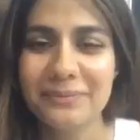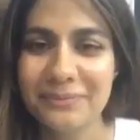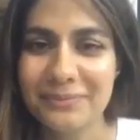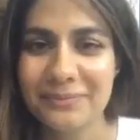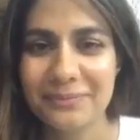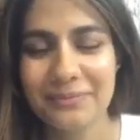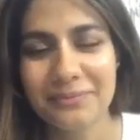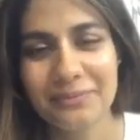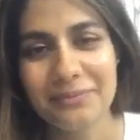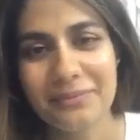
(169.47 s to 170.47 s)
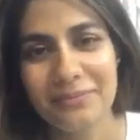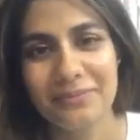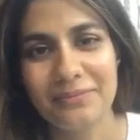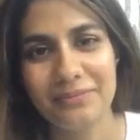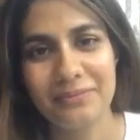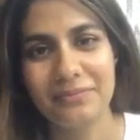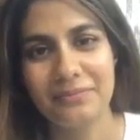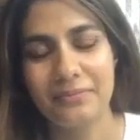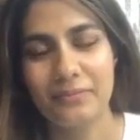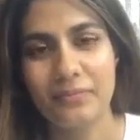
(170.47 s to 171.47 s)

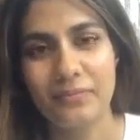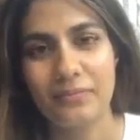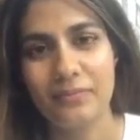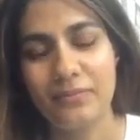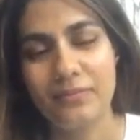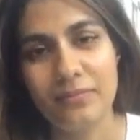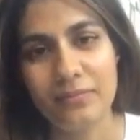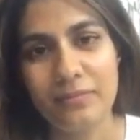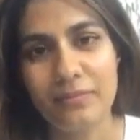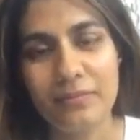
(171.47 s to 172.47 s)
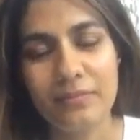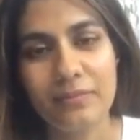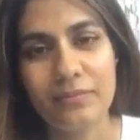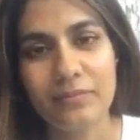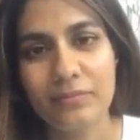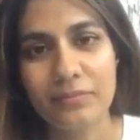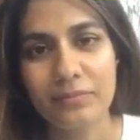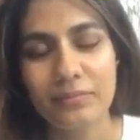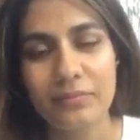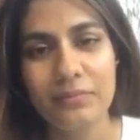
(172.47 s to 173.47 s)

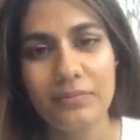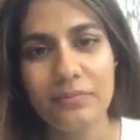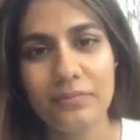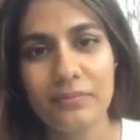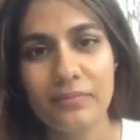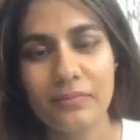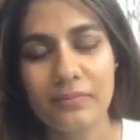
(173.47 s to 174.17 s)
(silent)